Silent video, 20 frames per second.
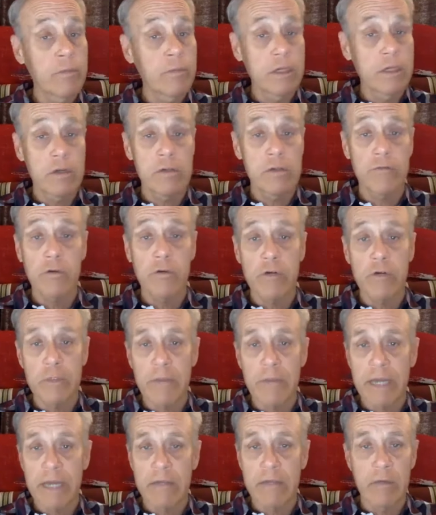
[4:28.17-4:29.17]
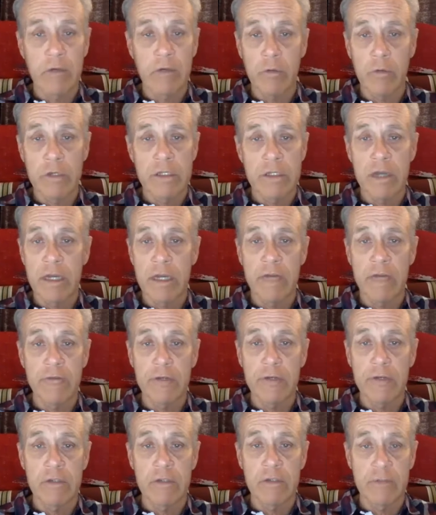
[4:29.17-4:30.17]
because of course back then there was not a
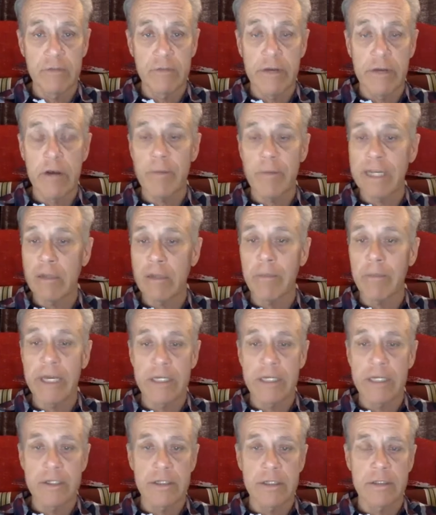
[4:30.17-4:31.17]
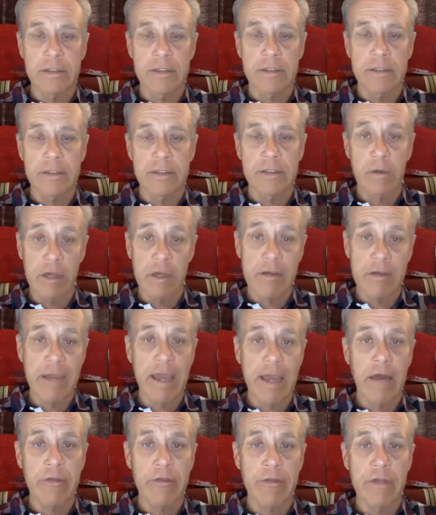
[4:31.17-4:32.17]
field of environmental medicine. There is
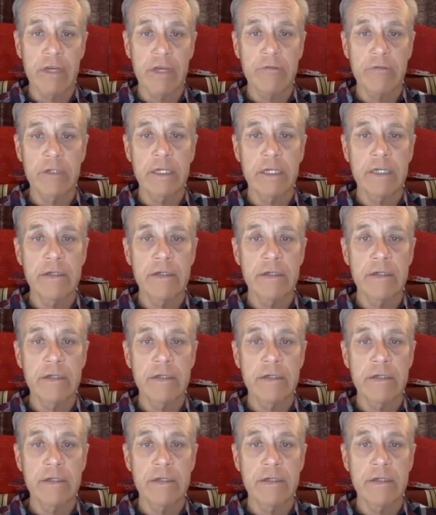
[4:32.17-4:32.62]
now, thankfully.